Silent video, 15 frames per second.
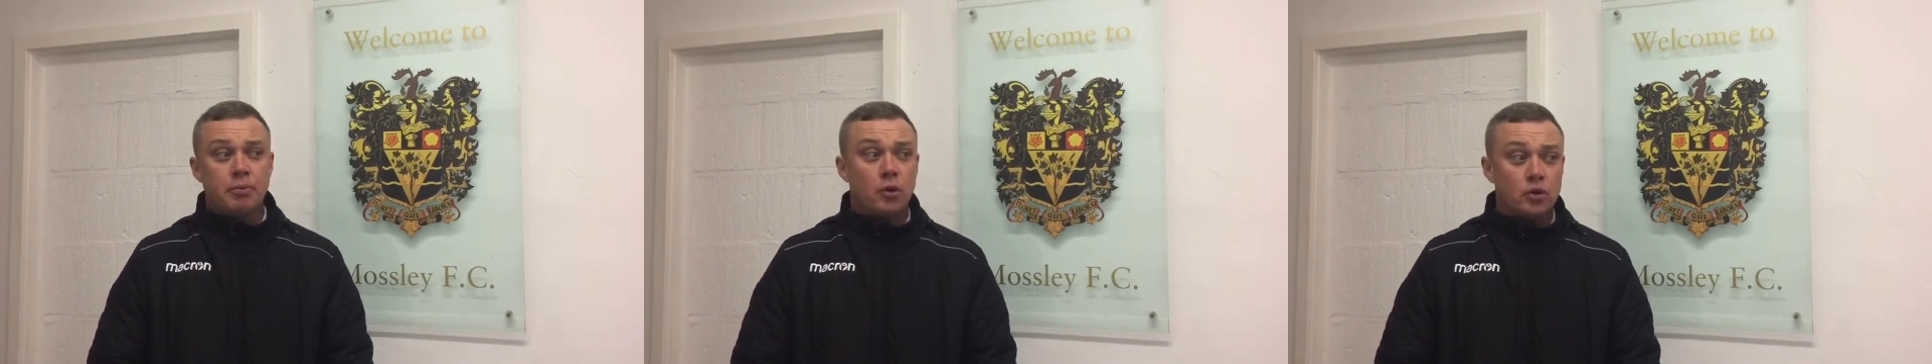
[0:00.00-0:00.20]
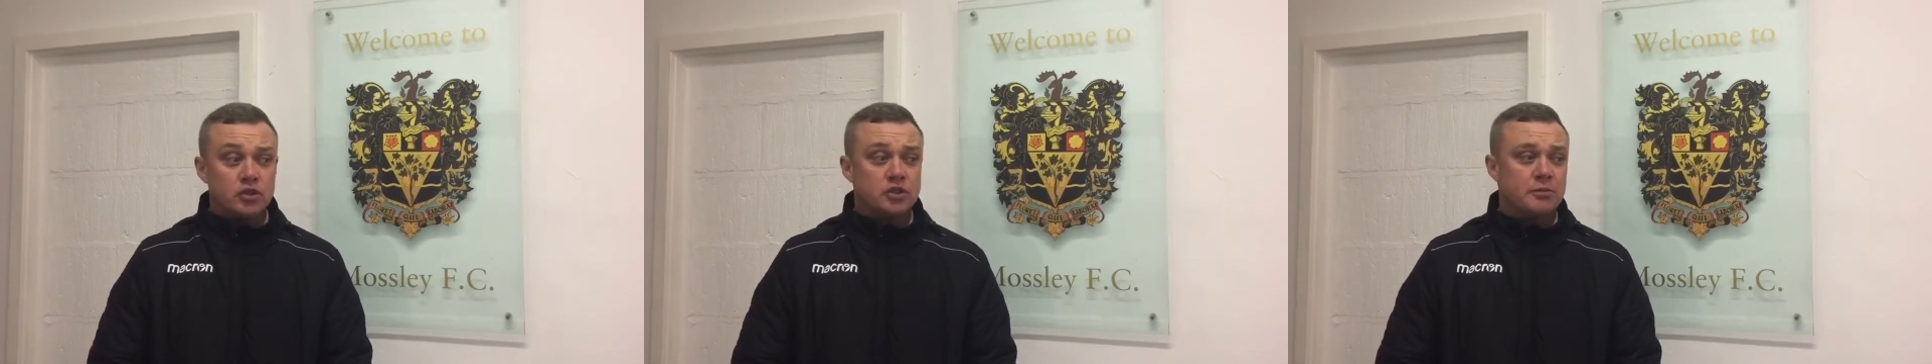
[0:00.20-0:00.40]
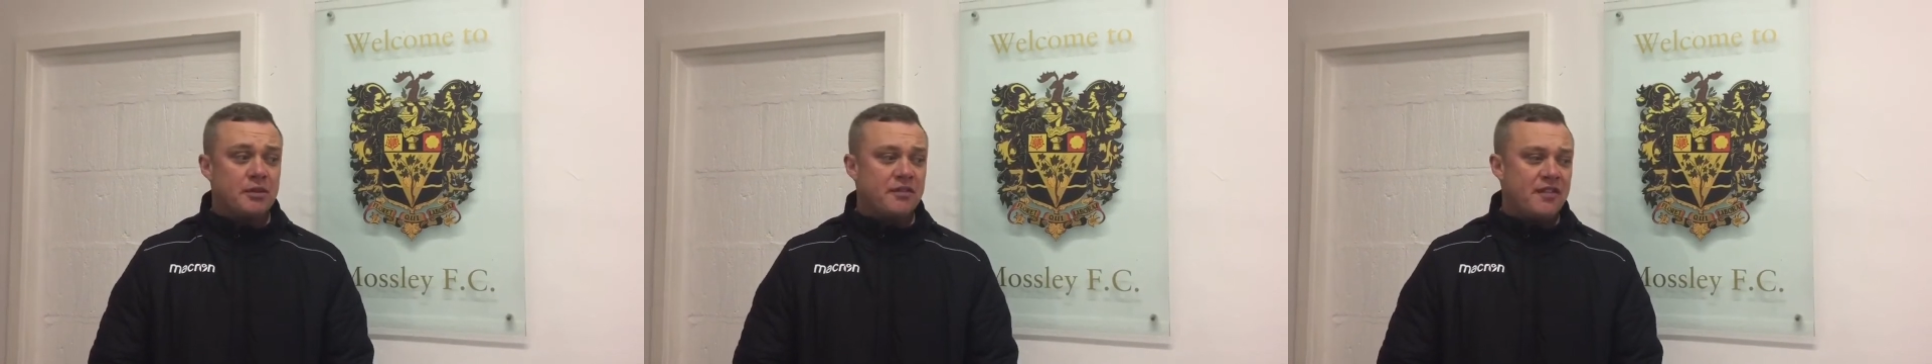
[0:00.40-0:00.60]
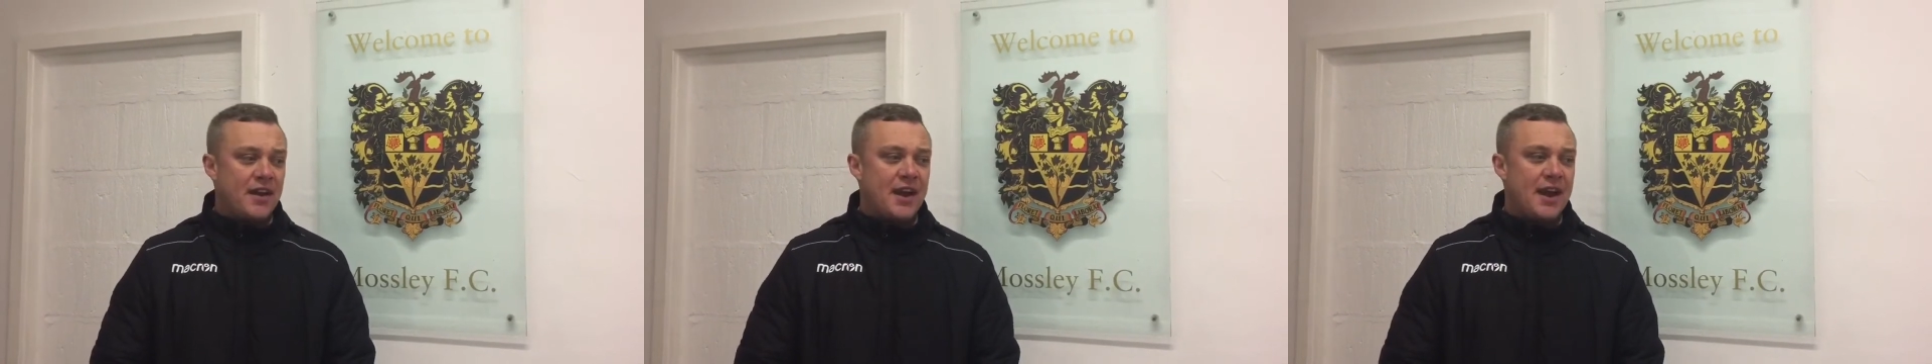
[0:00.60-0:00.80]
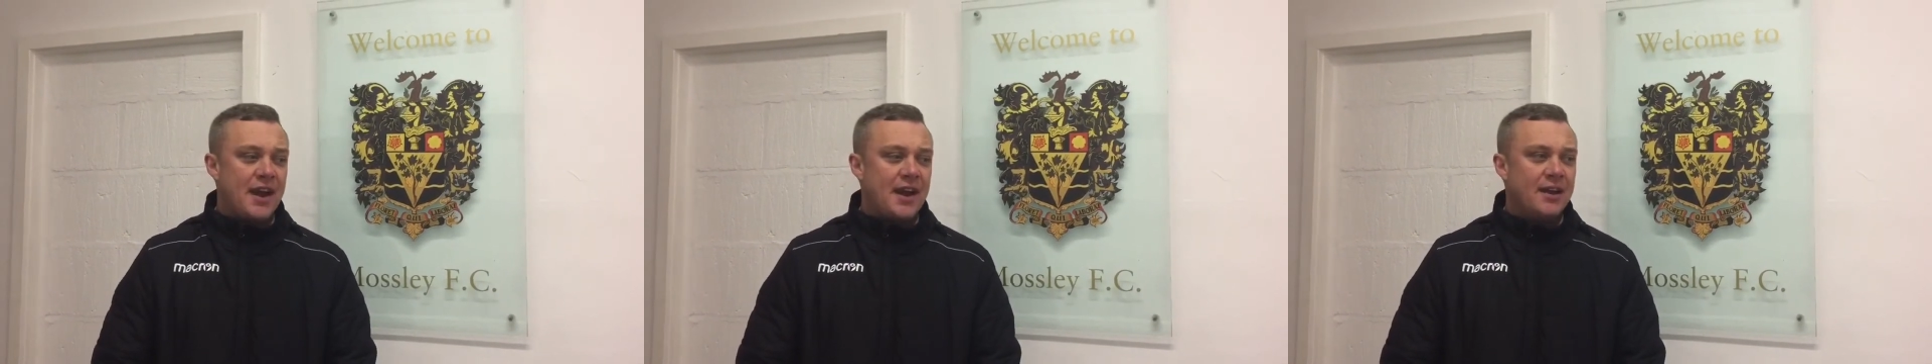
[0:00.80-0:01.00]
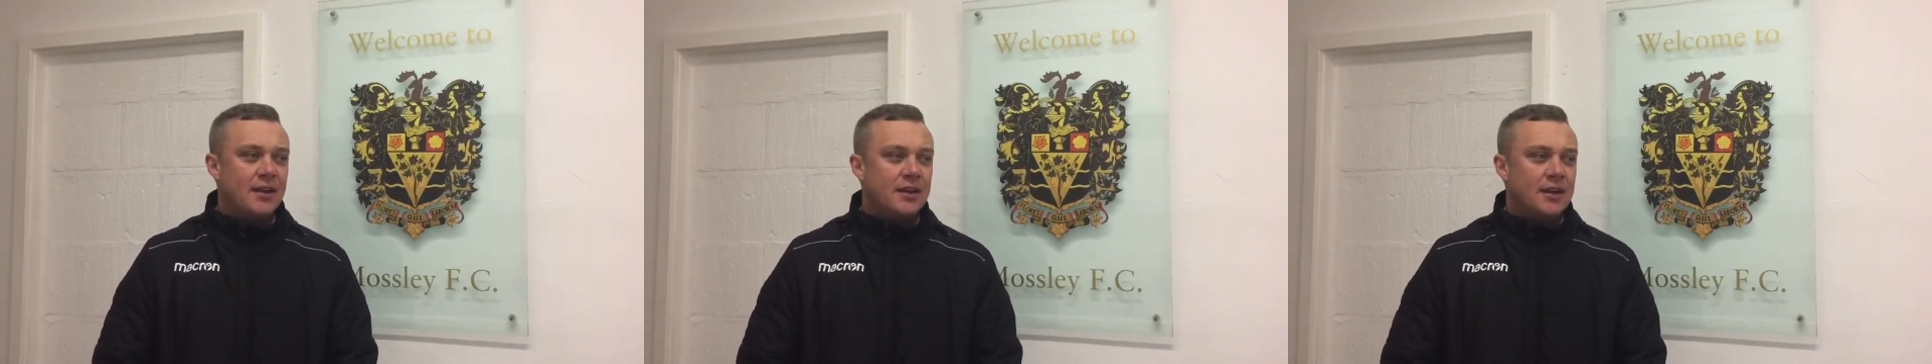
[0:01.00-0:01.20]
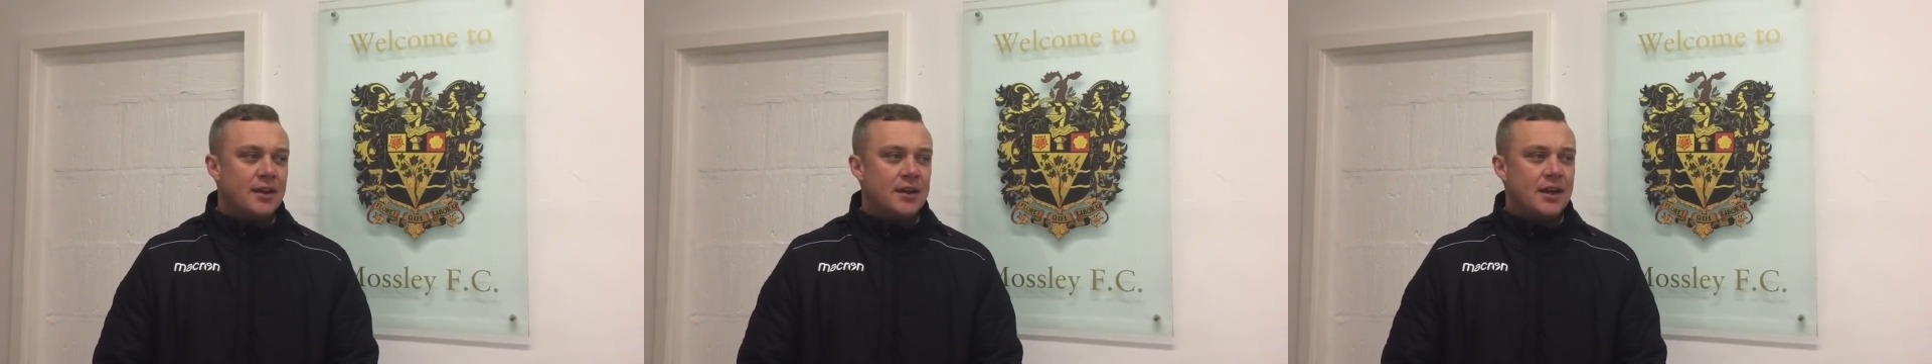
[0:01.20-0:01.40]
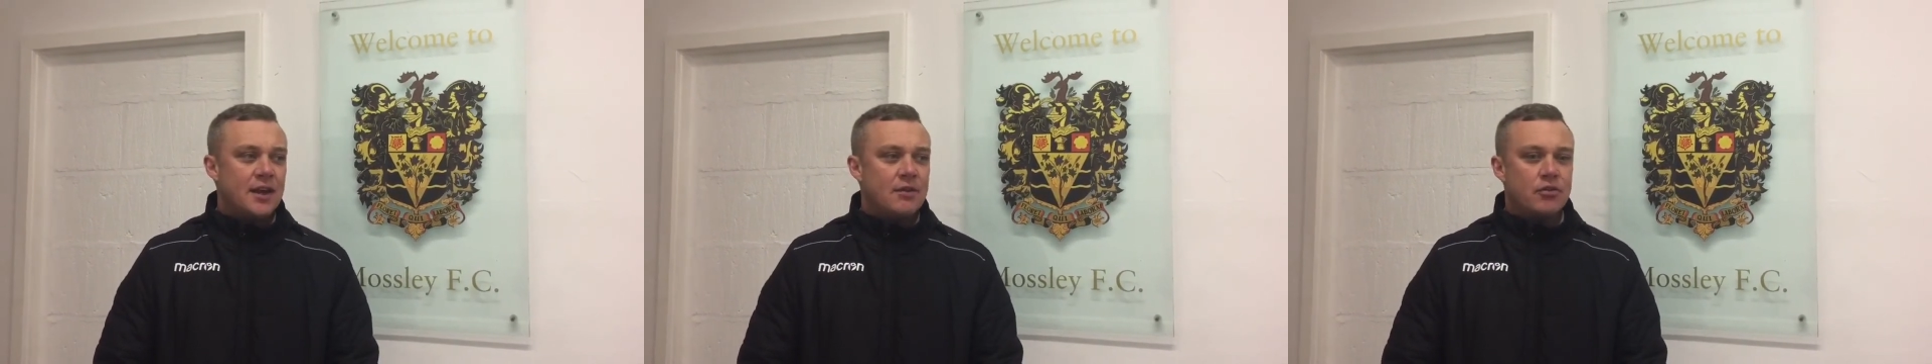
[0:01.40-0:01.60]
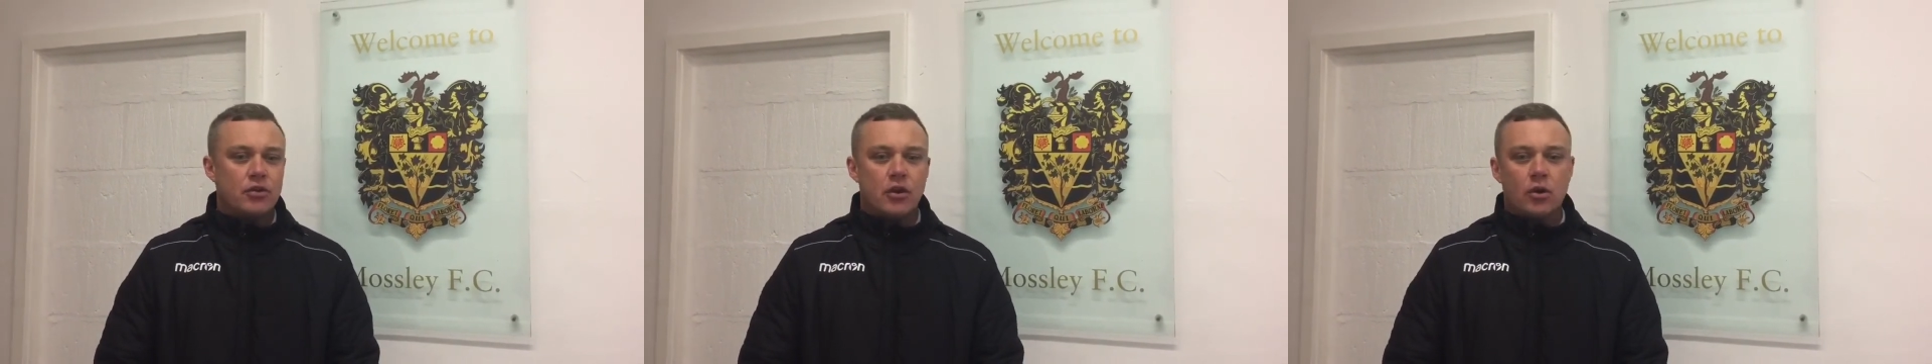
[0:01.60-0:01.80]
But to be fair, Kieran